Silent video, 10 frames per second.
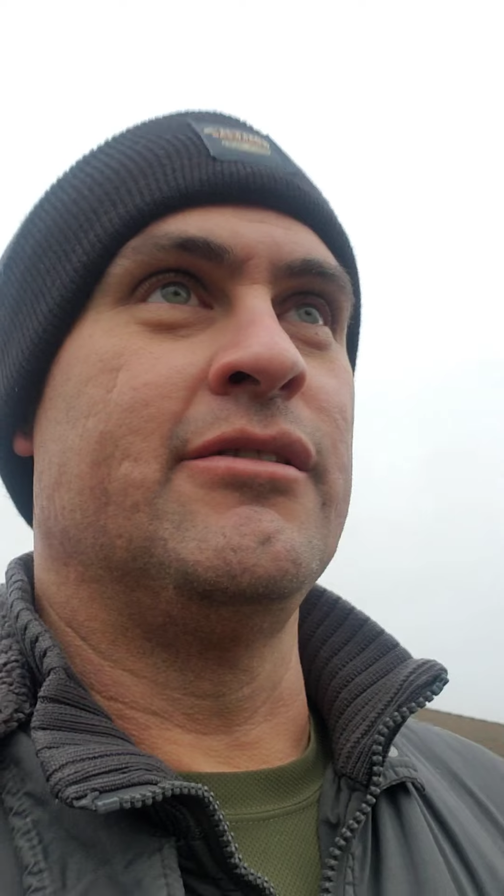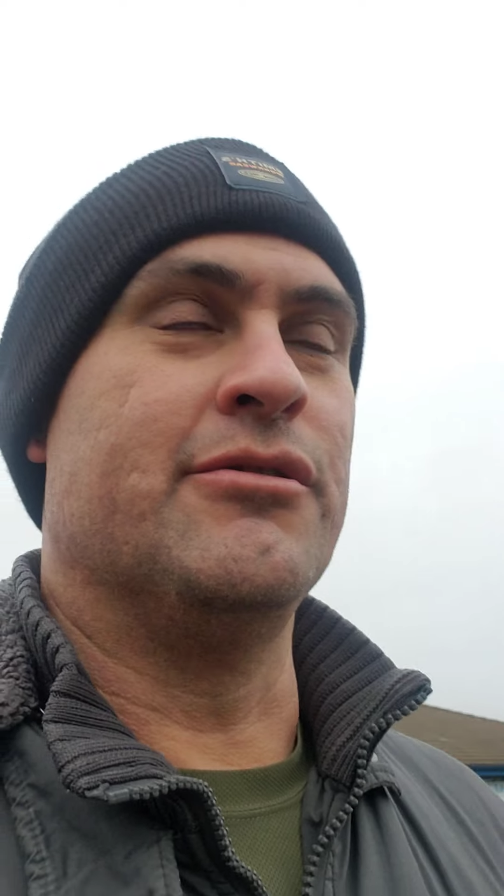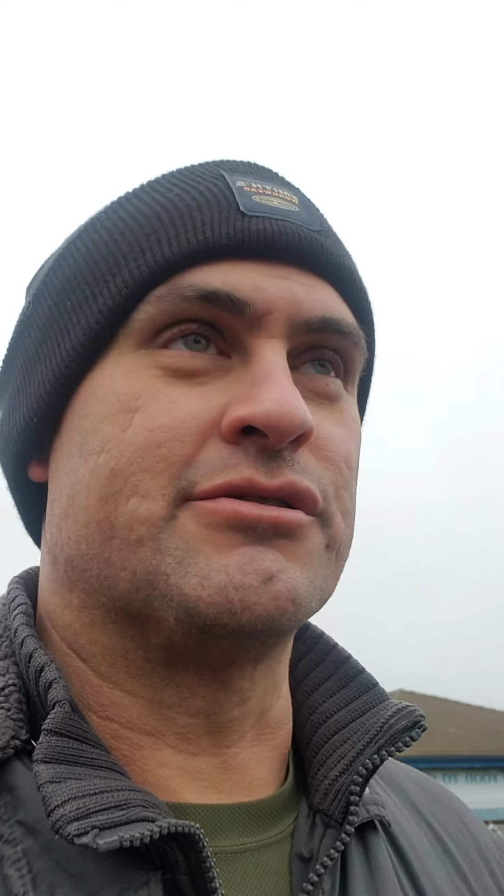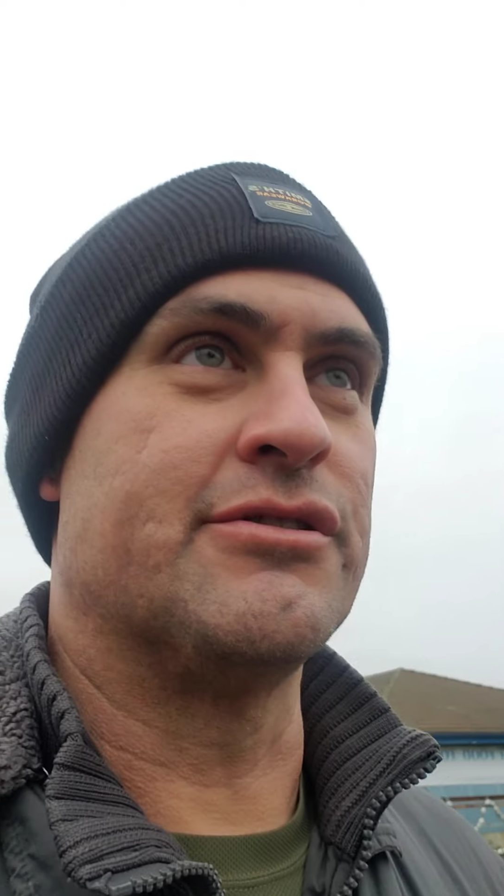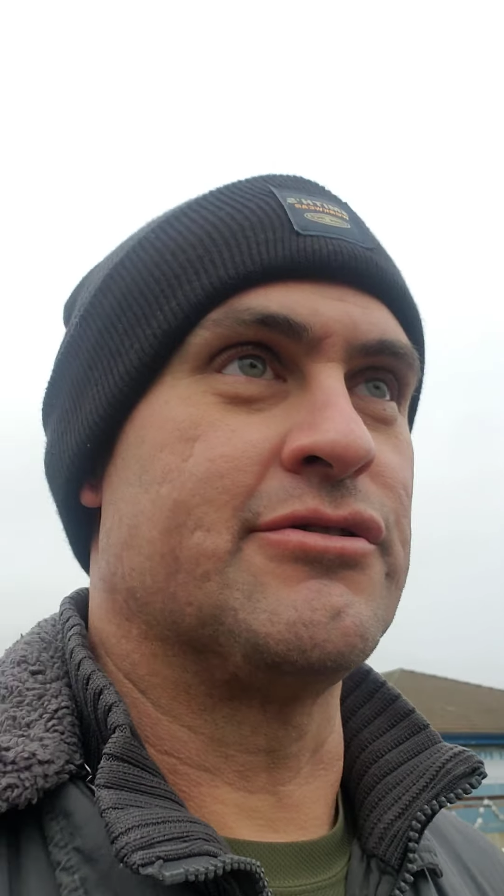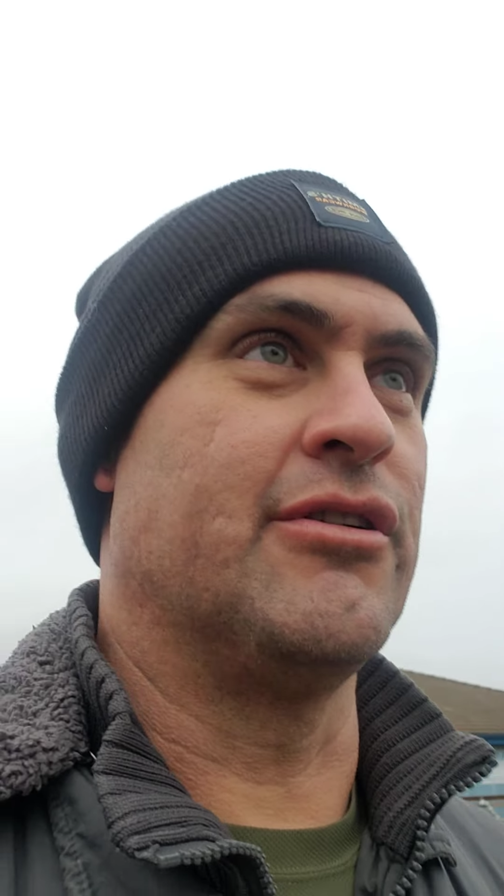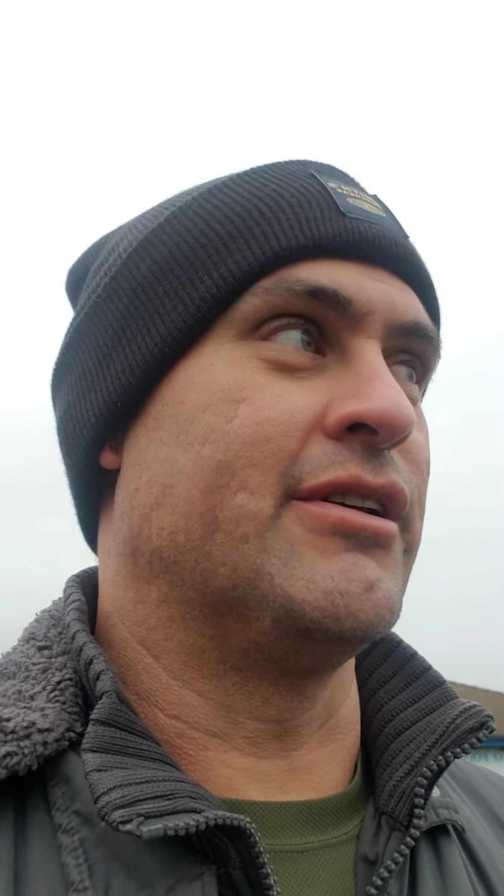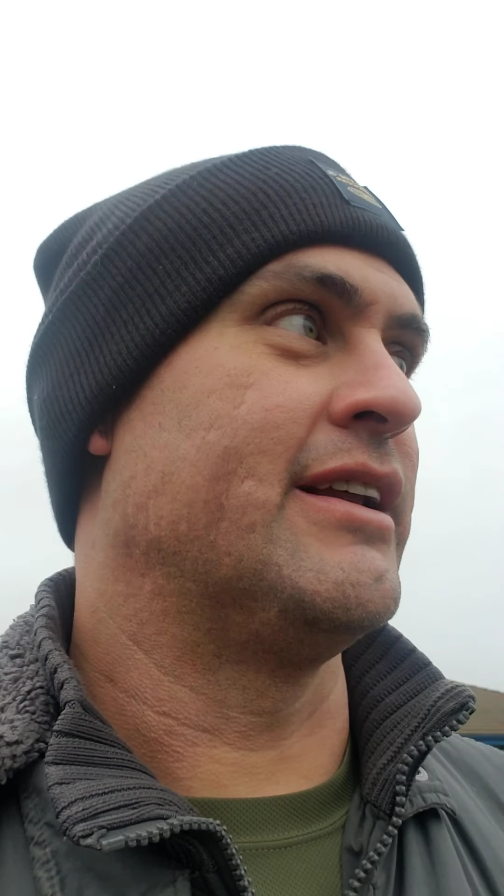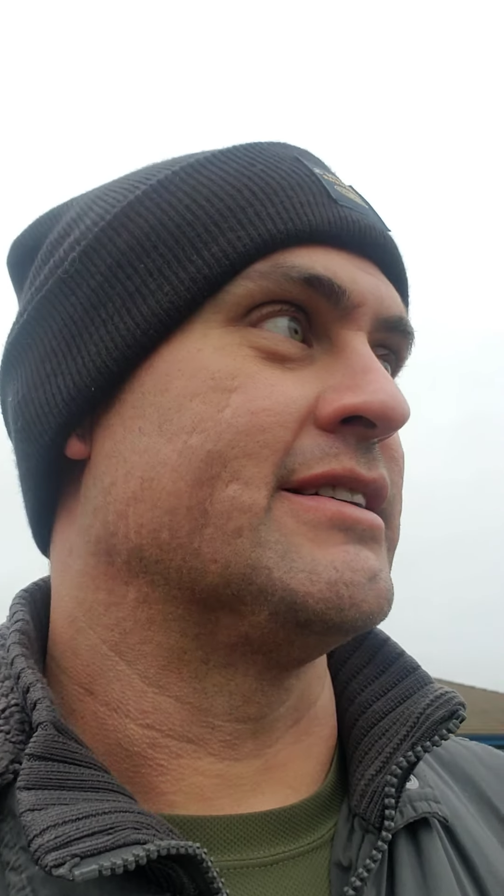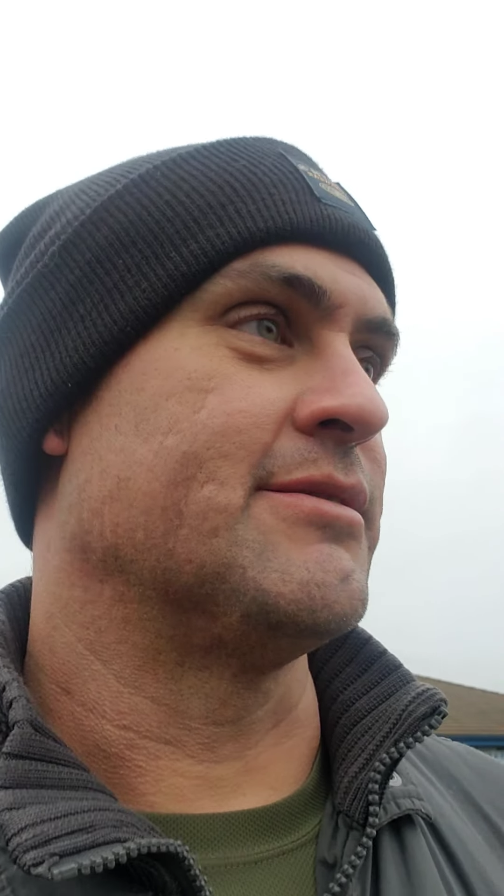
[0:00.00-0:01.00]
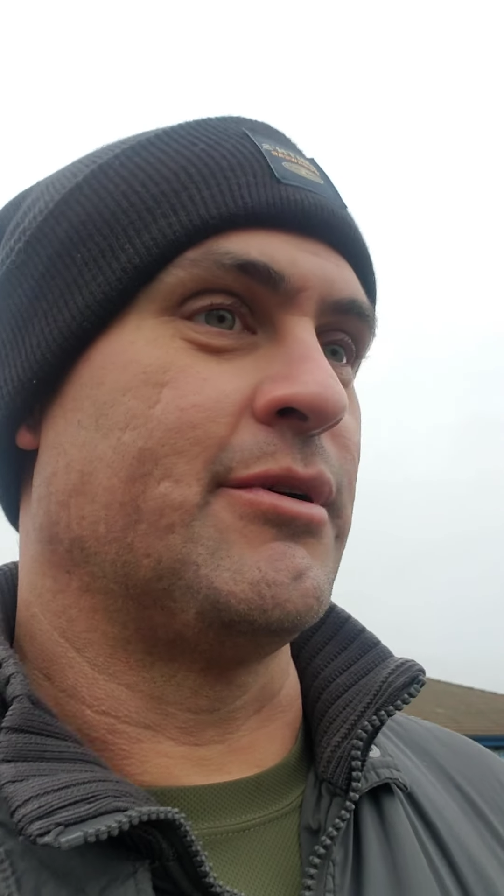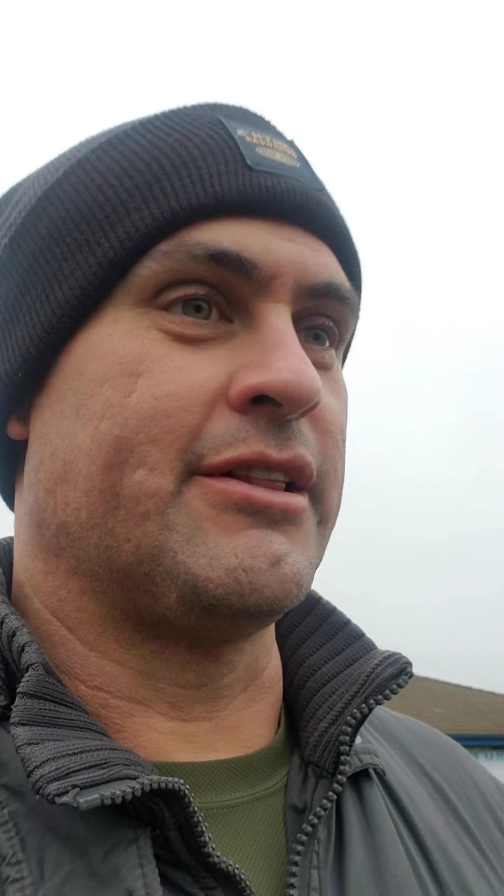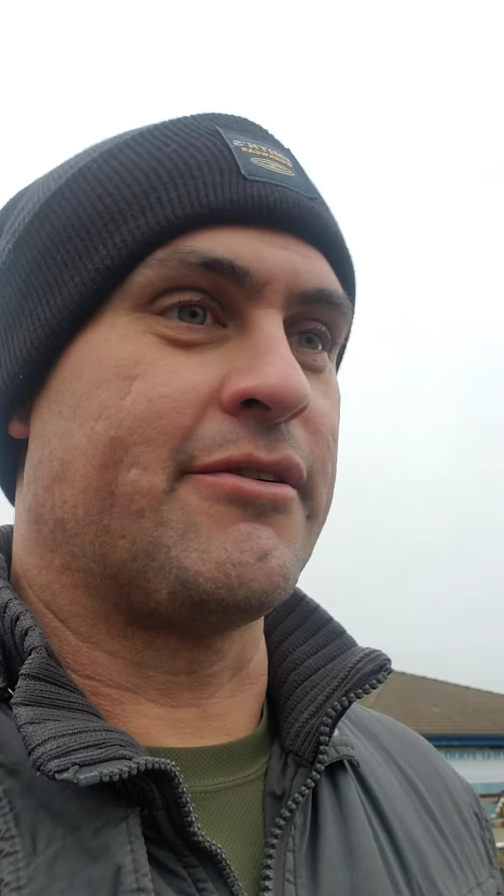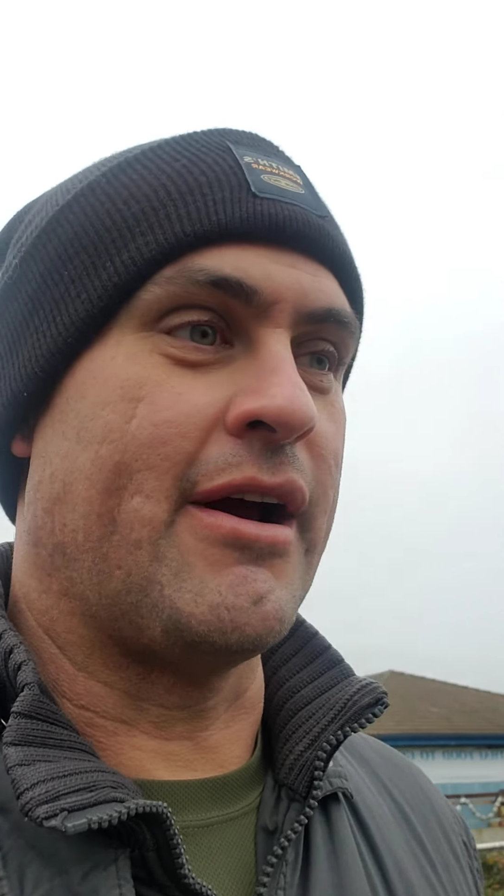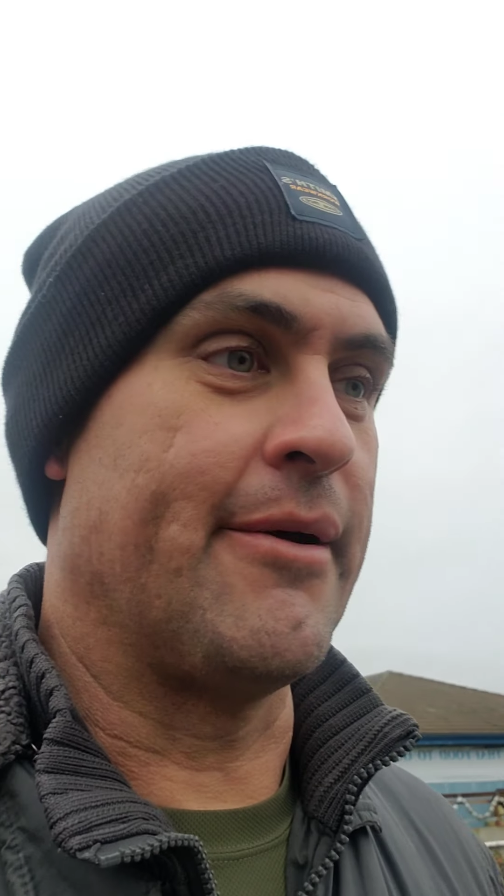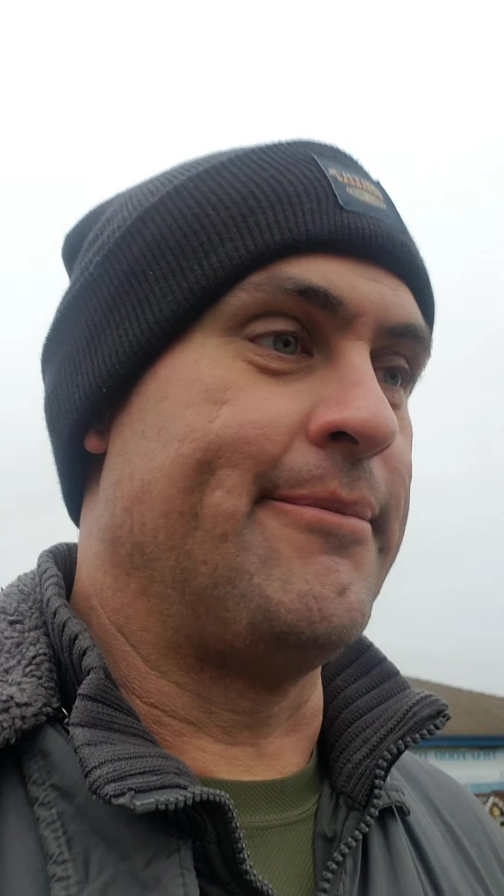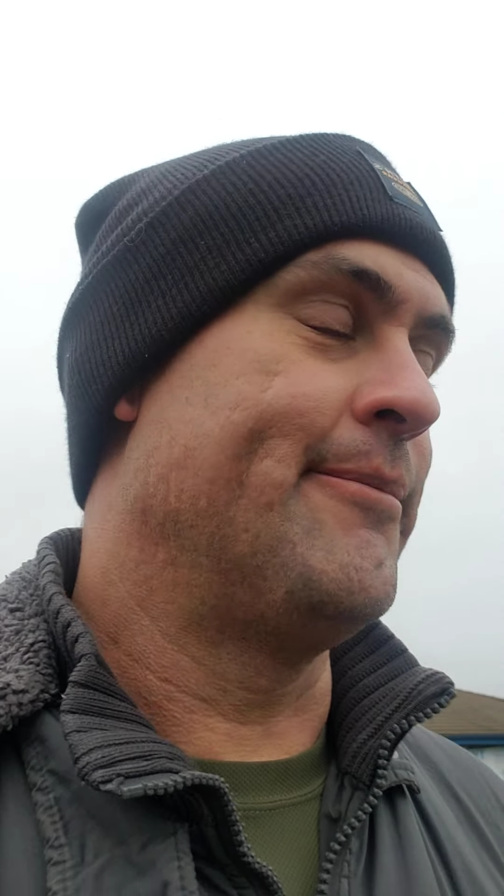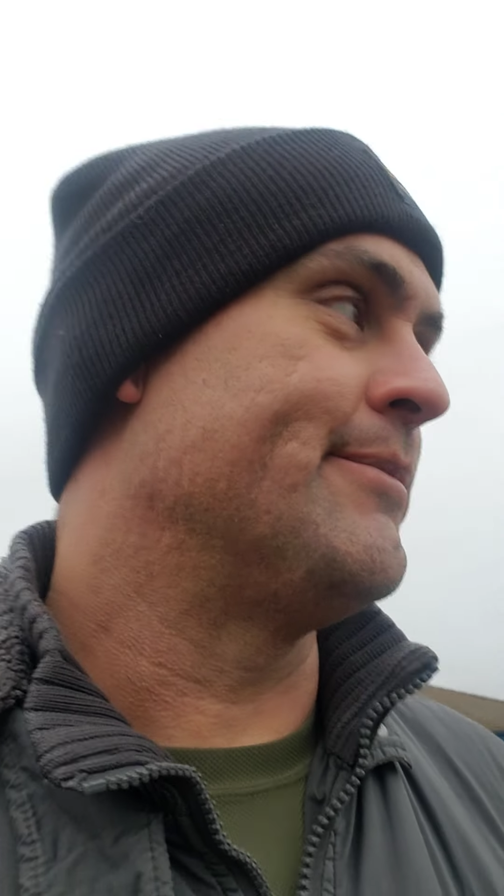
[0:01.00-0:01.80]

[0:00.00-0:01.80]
lose control and hit someone in the crowd.